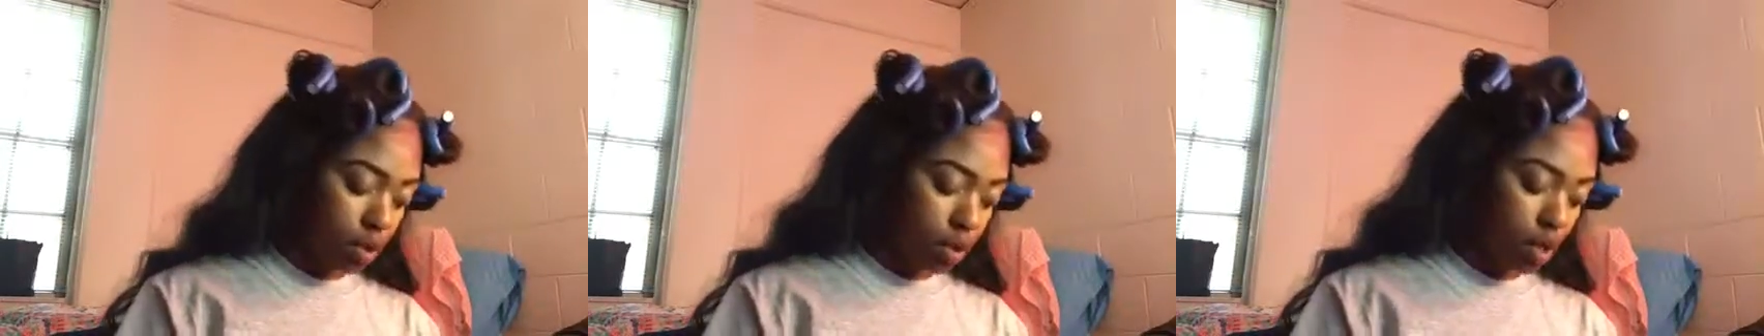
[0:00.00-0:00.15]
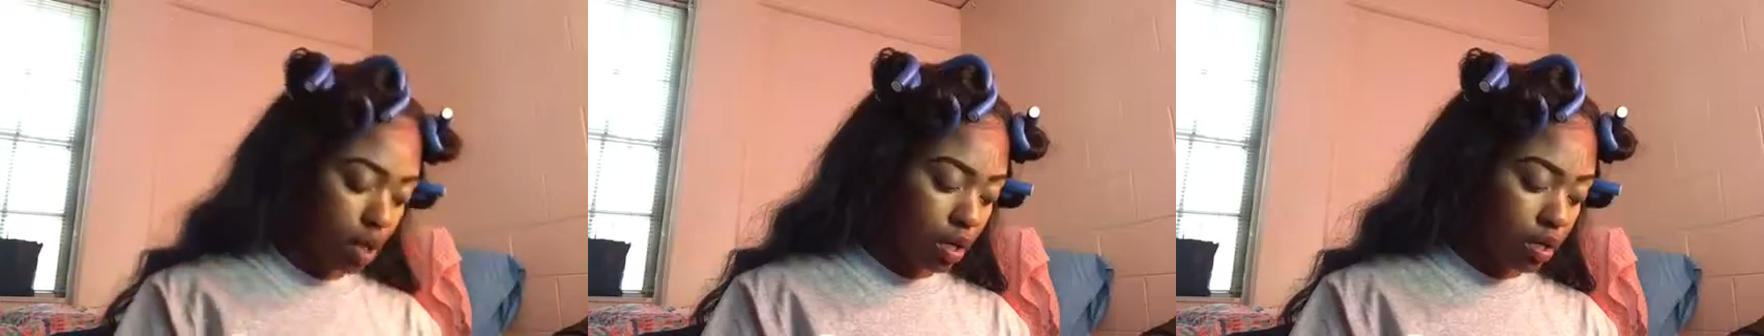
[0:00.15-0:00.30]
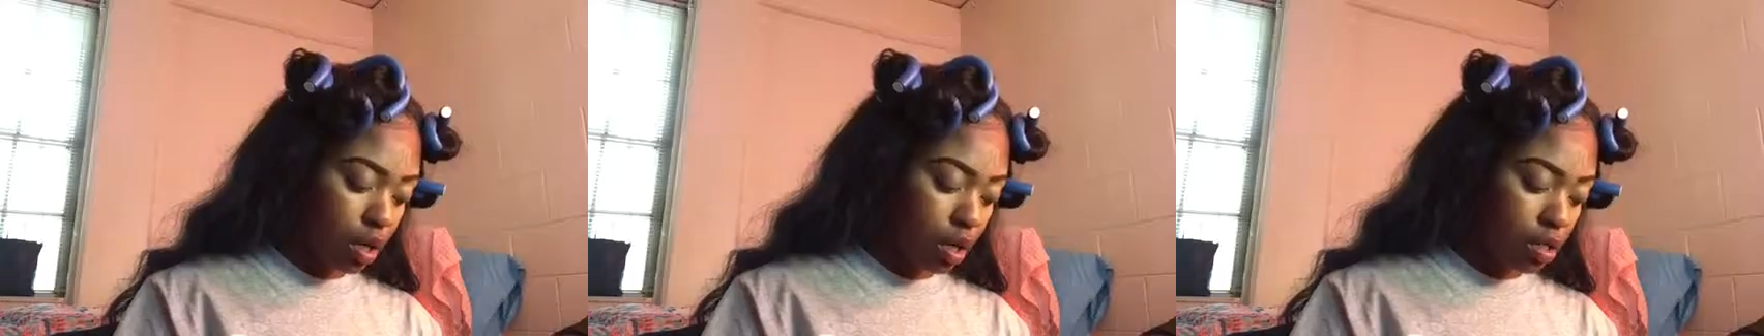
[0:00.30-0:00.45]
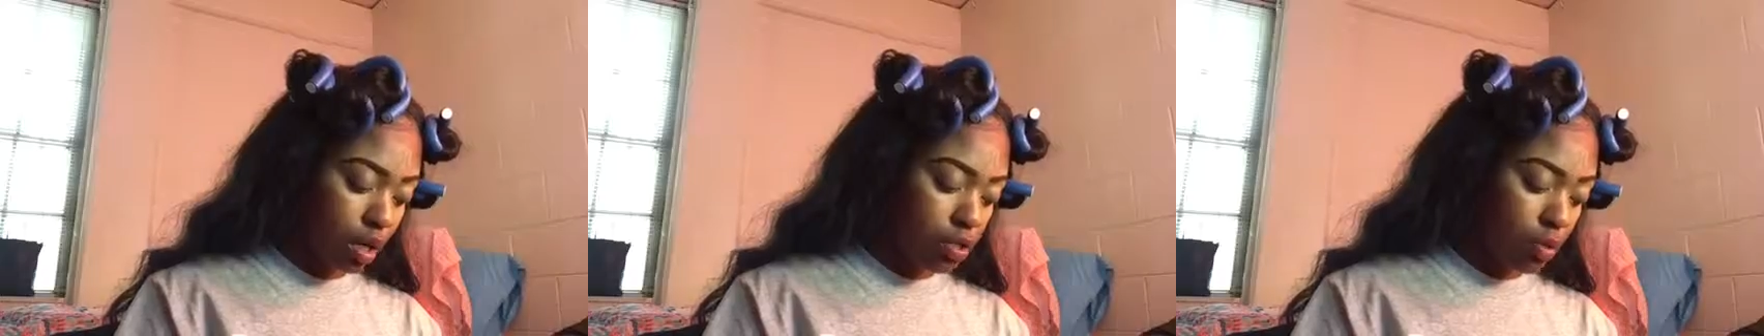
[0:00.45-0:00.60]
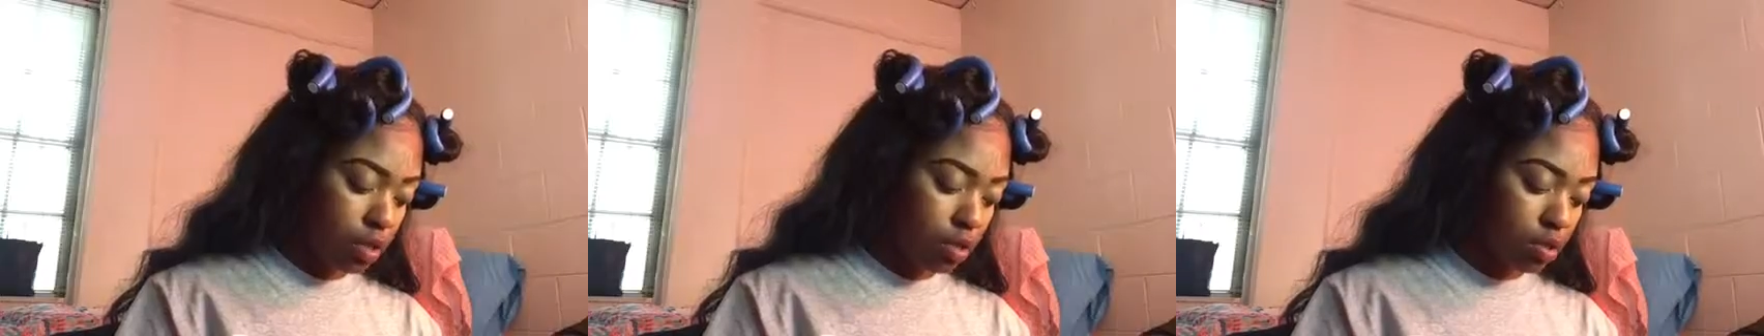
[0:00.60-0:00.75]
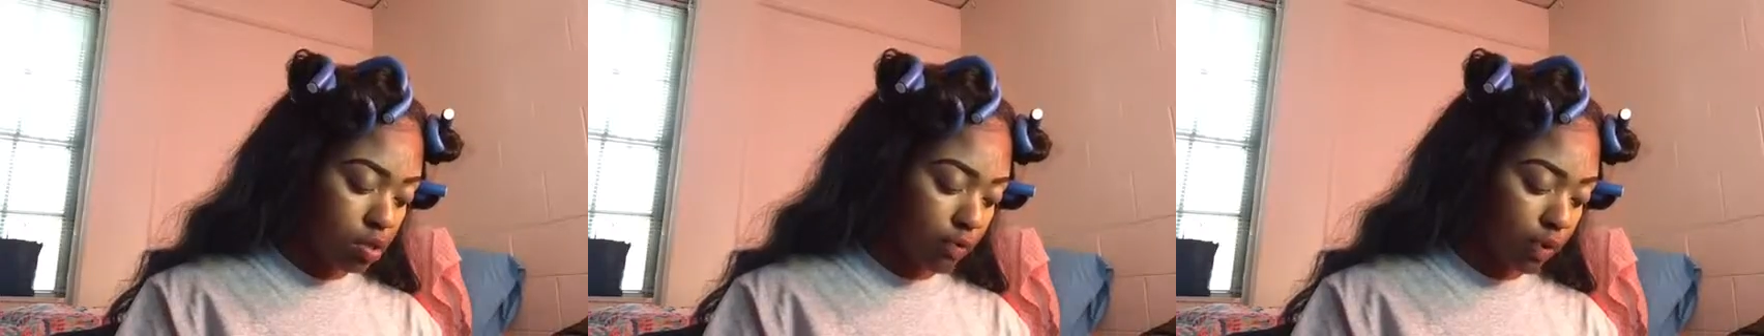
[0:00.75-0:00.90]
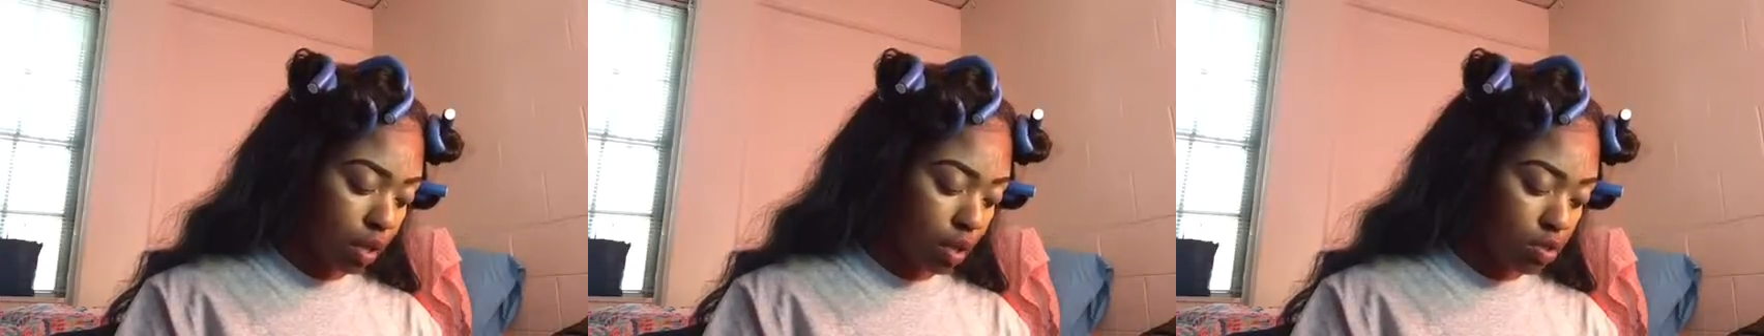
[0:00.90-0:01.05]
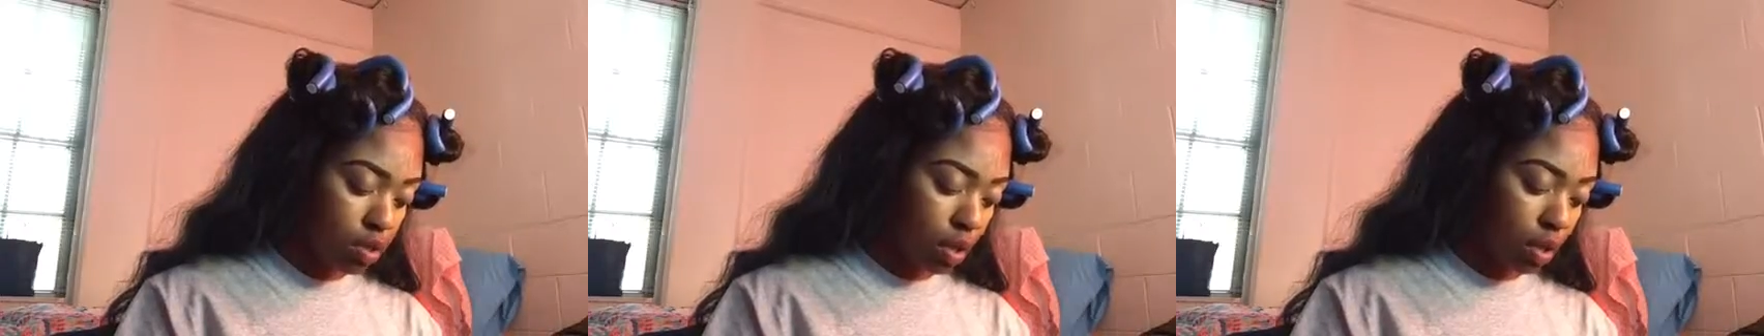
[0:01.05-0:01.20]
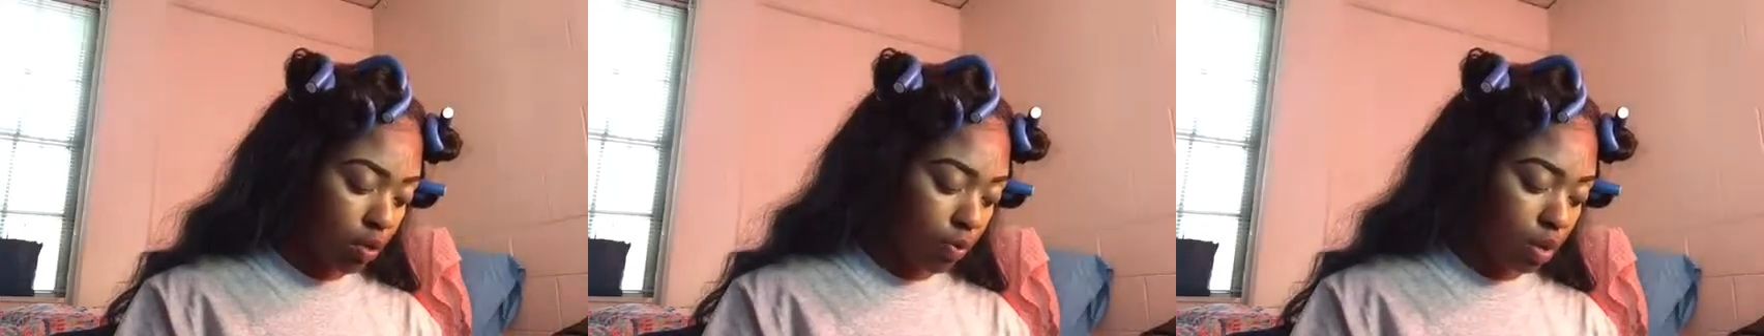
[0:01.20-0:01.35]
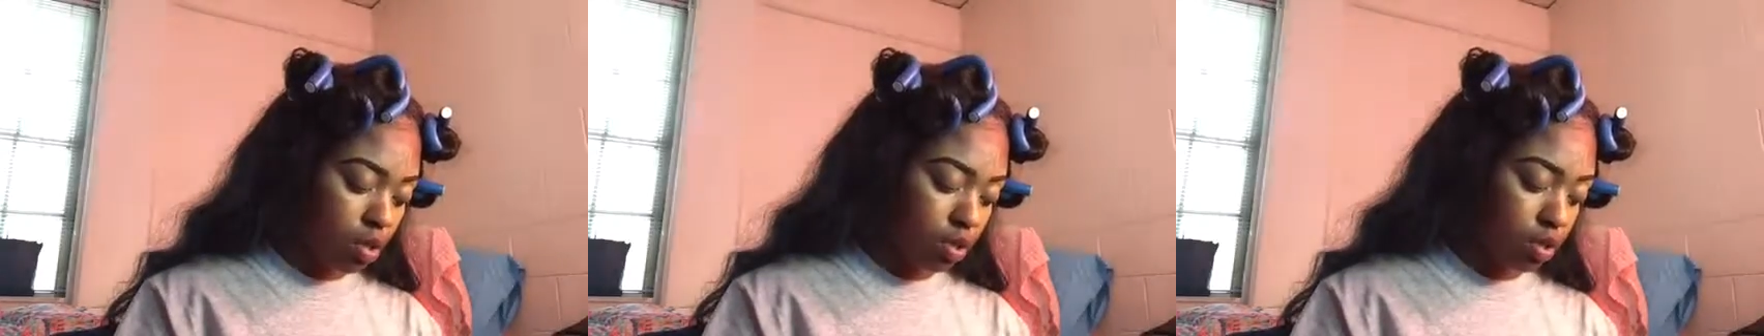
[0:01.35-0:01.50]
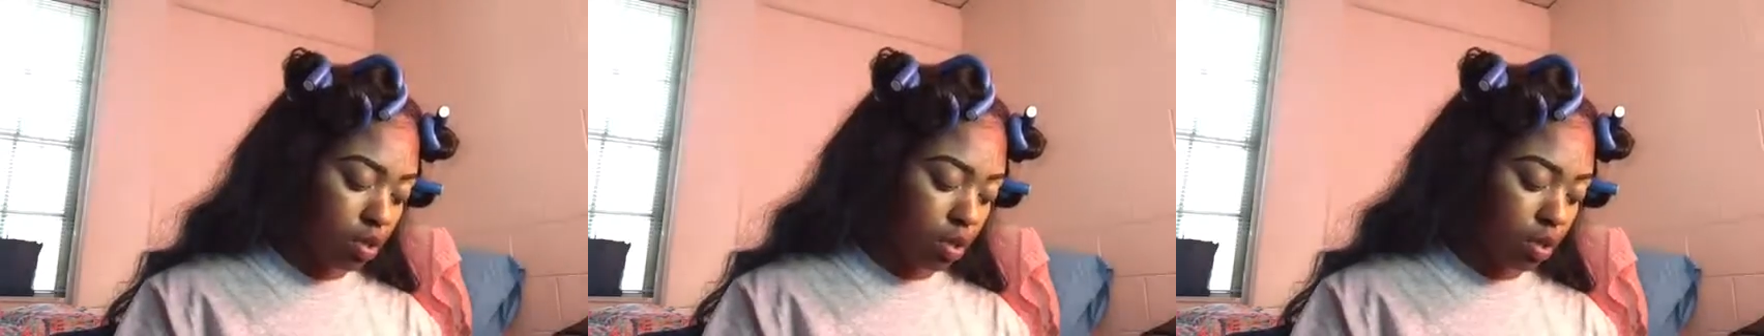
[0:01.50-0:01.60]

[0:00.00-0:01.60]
into my forehead,